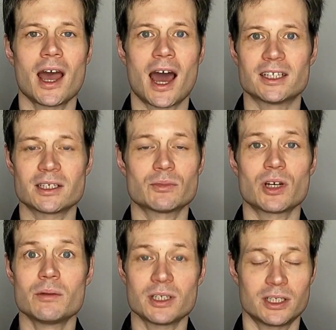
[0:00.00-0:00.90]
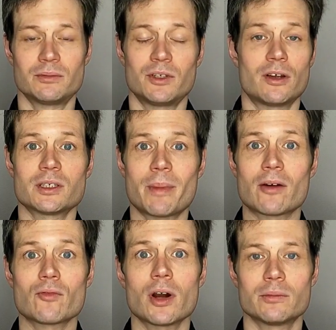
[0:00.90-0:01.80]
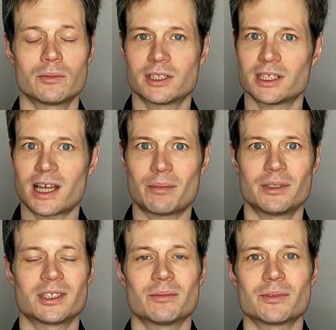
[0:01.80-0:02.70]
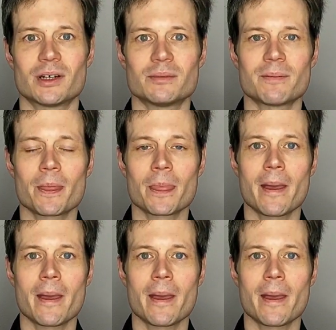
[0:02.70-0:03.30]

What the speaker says: and sometimes it's about right, because this happens sometimes.